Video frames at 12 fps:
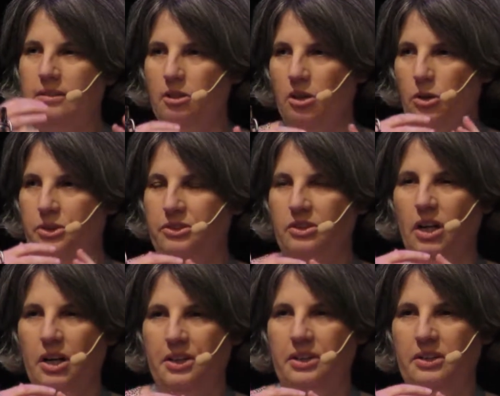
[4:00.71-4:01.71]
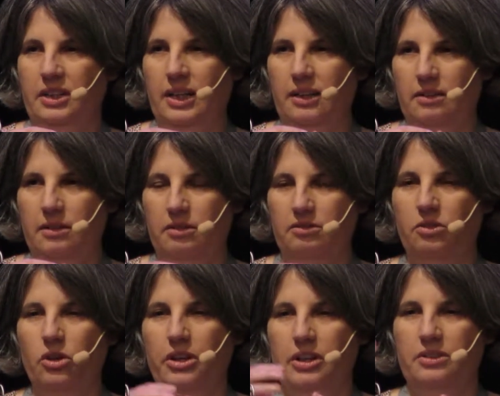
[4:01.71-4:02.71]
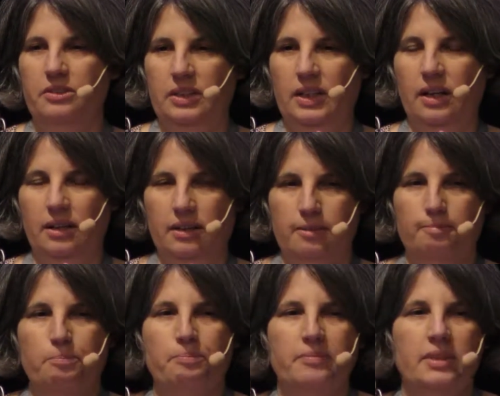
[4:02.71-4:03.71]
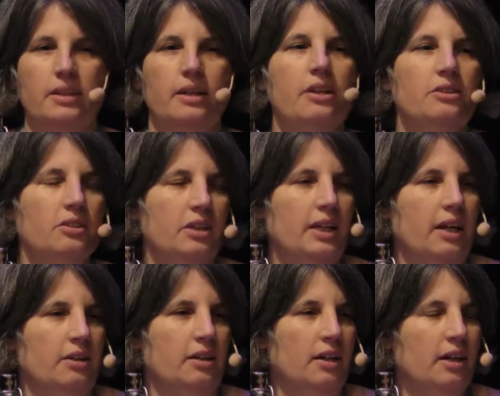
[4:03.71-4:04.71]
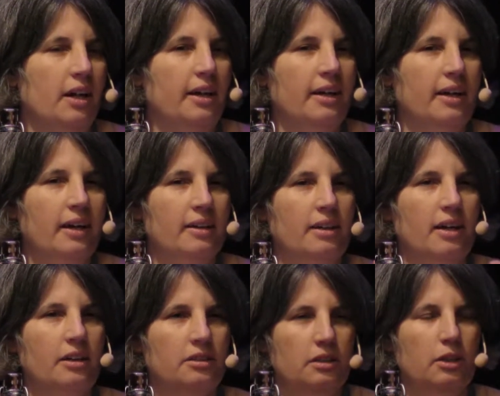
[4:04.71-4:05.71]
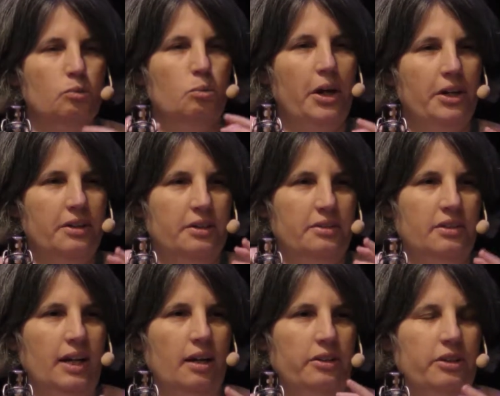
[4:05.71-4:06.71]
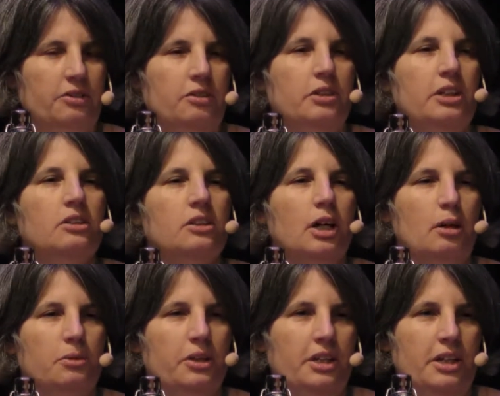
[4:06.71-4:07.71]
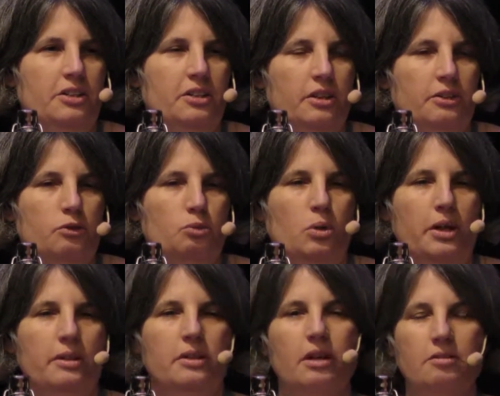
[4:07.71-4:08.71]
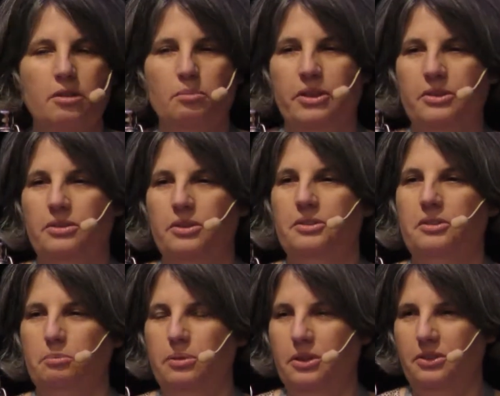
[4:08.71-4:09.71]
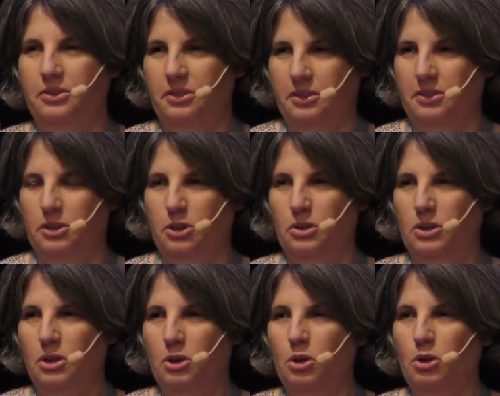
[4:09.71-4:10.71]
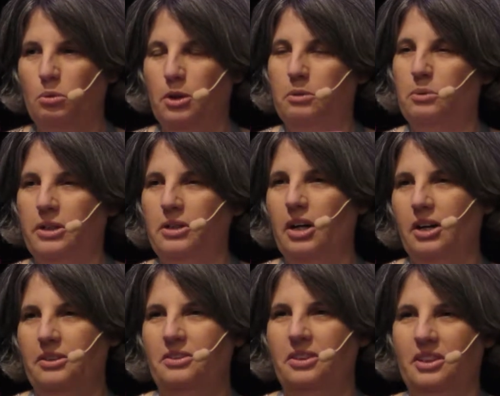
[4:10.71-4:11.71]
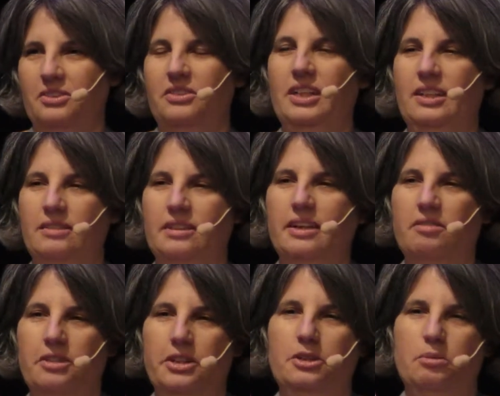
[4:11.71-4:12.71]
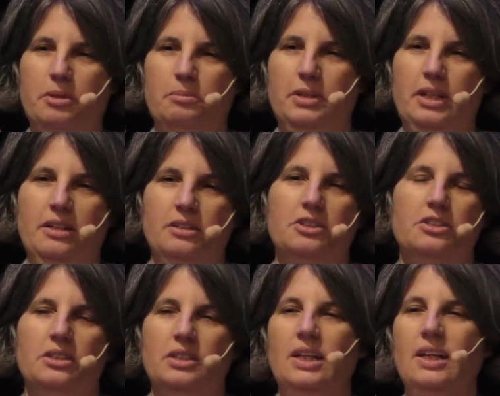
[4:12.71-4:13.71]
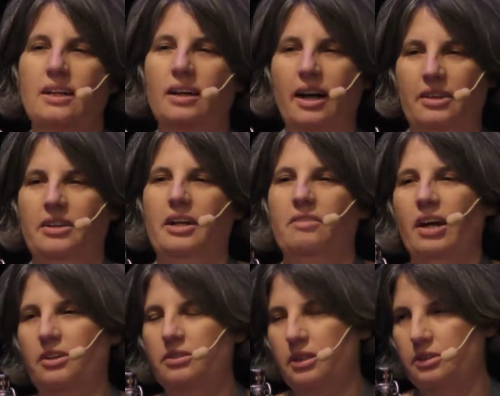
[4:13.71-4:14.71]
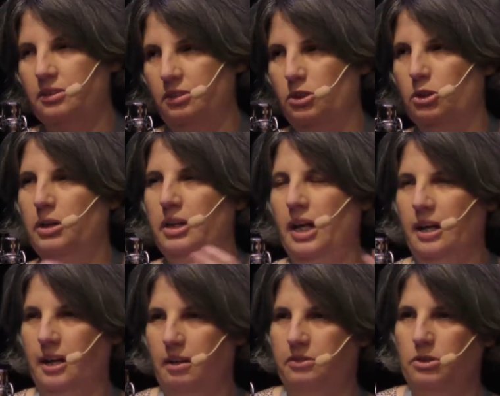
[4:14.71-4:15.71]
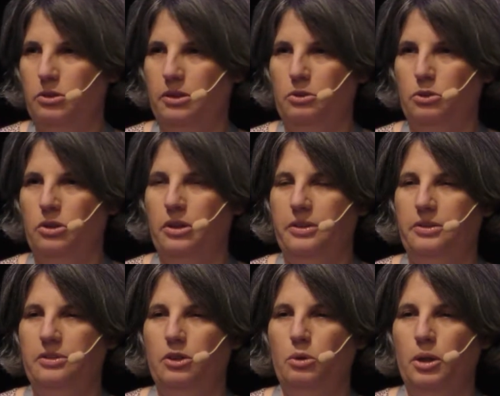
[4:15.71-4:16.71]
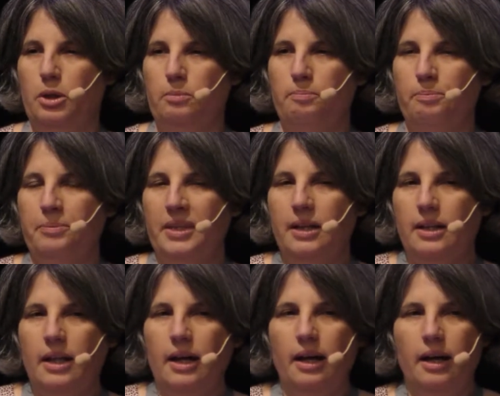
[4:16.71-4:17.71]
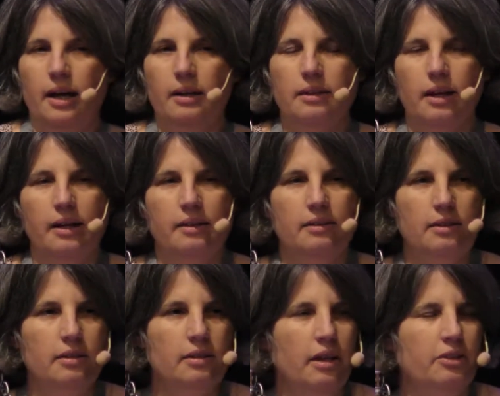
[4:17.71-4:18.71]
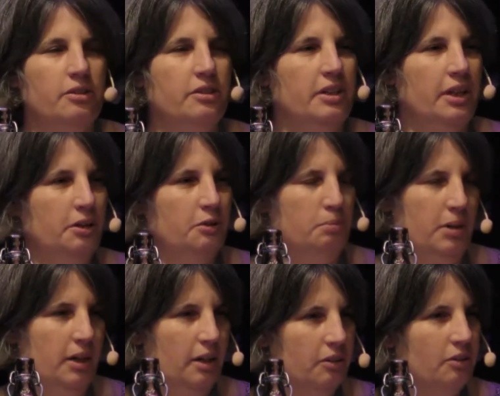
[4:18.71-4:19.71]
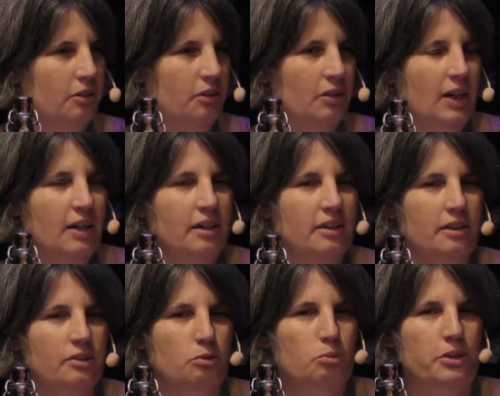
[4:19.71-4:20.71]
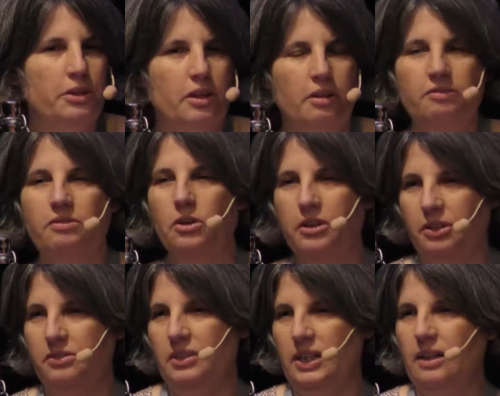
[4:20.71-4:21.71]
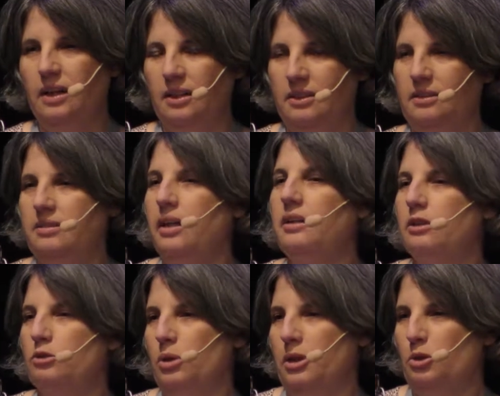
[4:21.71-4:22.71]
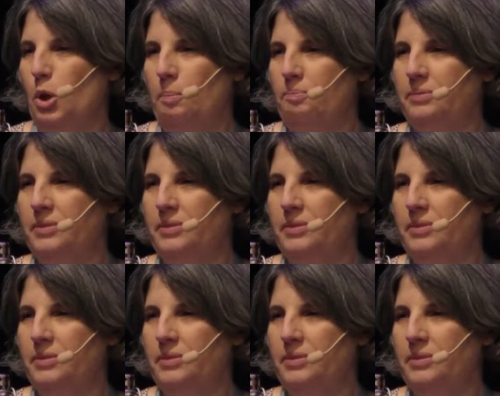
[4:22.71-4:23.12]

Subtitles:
So starting in the 1940s and on, get together and actually write it down as legal obligations, what governments are supposed to do with regard to these things that every human being should either have access to or not have to endure, and so on. And I think that today's panel is really focusing on the second one,